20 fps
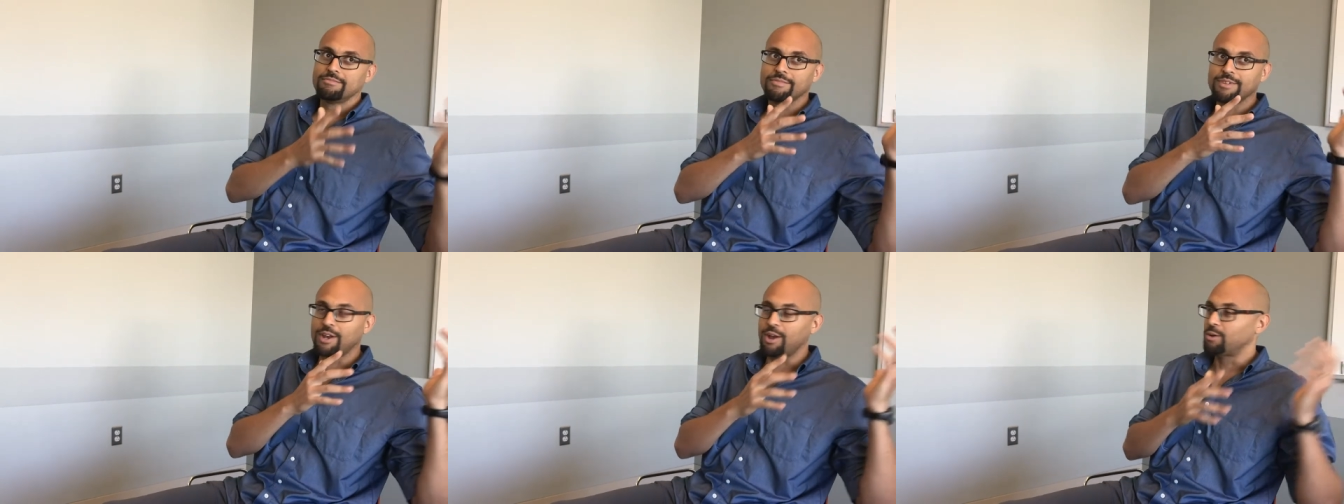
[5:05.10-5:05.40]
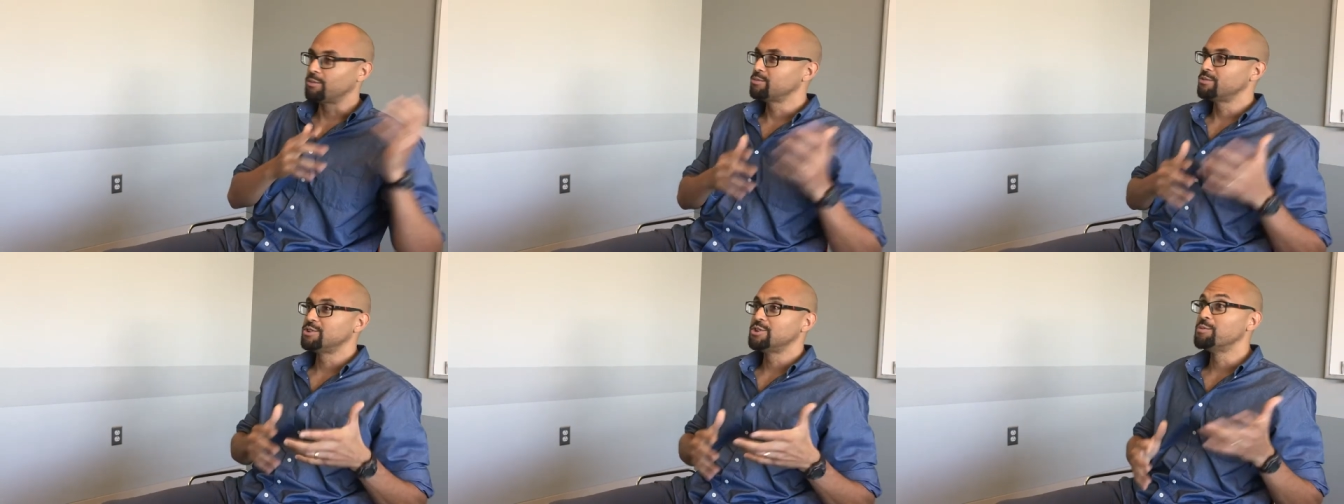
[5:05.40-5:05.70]
you
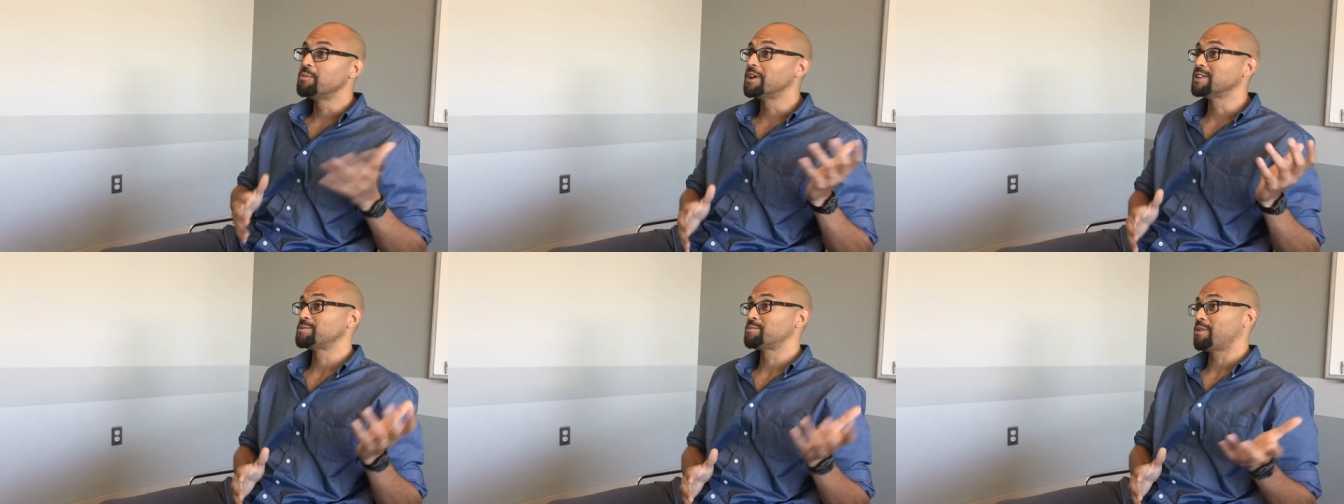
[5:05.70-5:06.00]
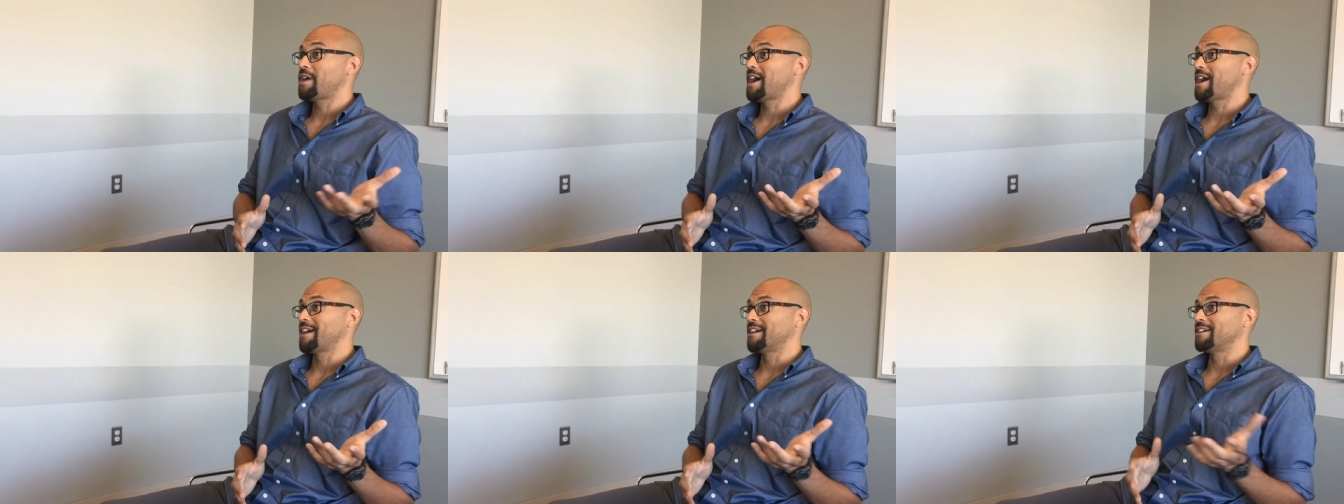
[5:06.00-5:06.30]
know, two months
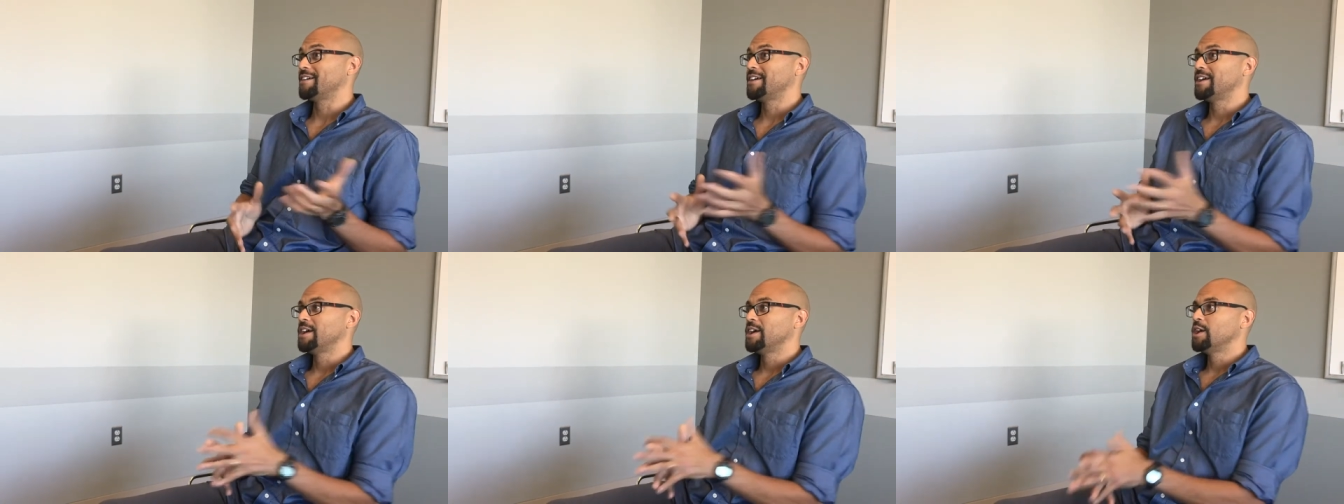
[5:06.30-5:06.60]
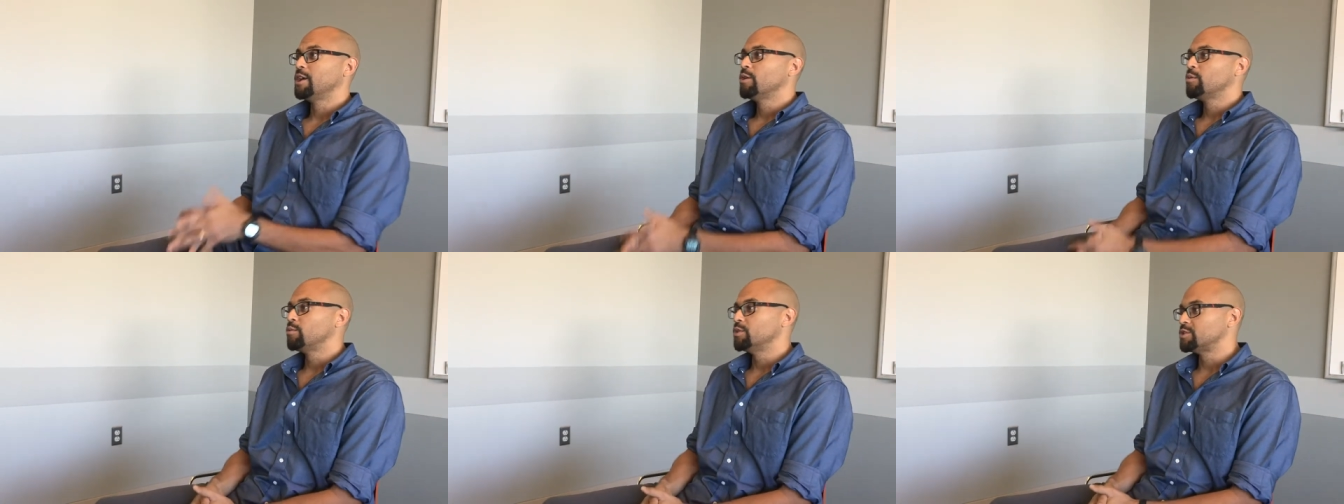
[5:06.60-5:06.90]
prior,
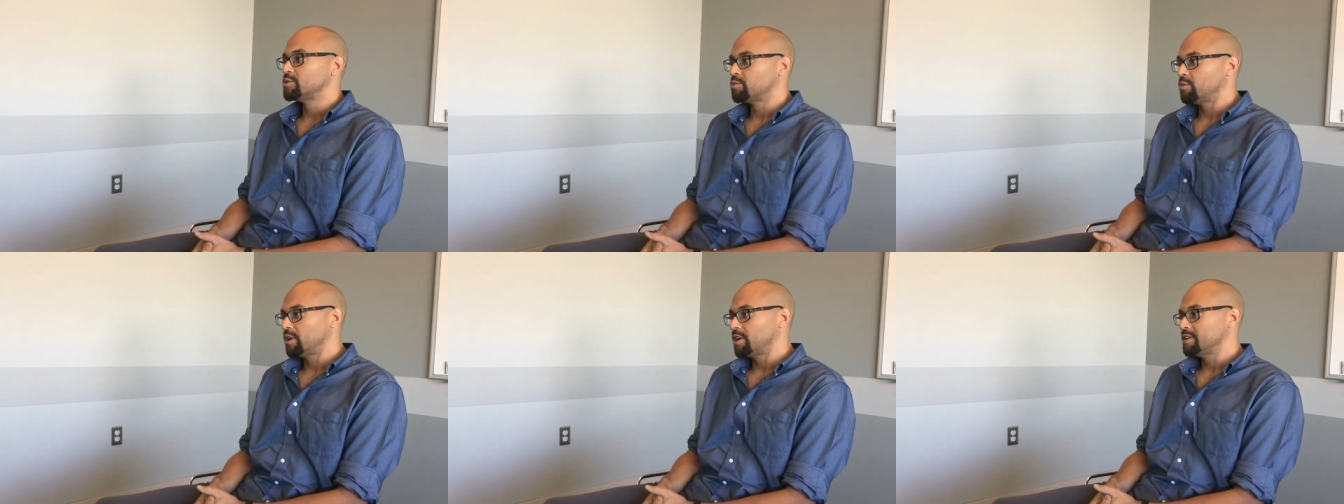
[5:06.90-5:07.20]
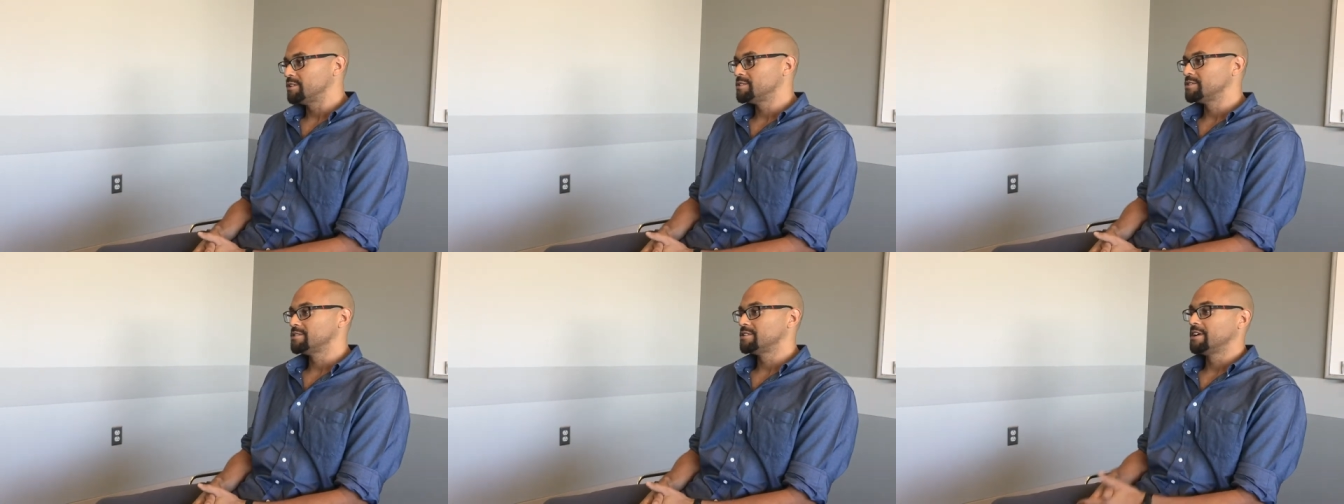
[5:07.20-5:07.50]
which
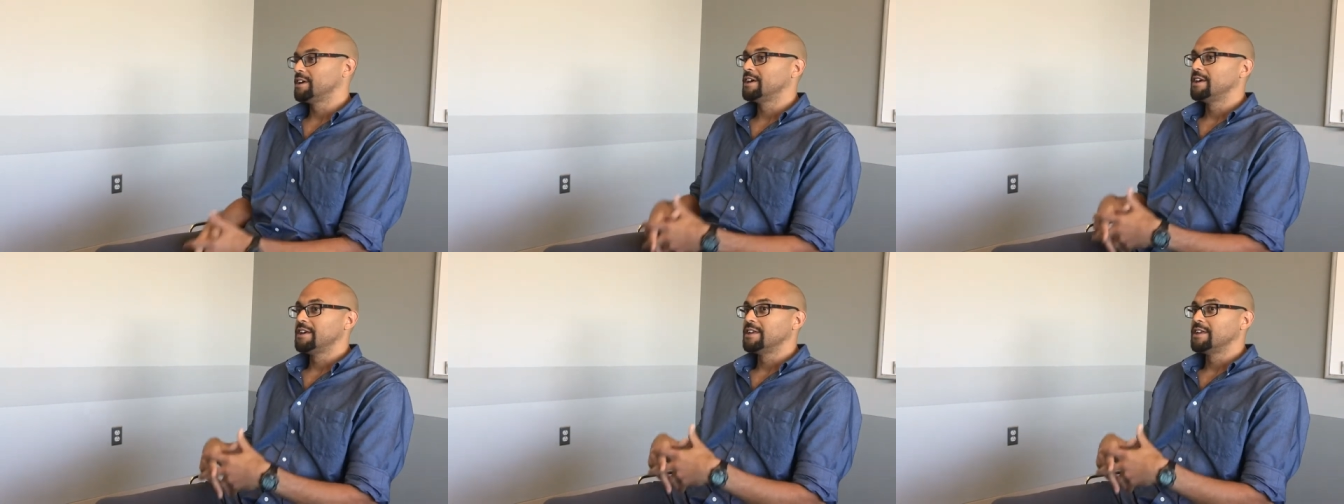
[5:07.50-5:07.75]
was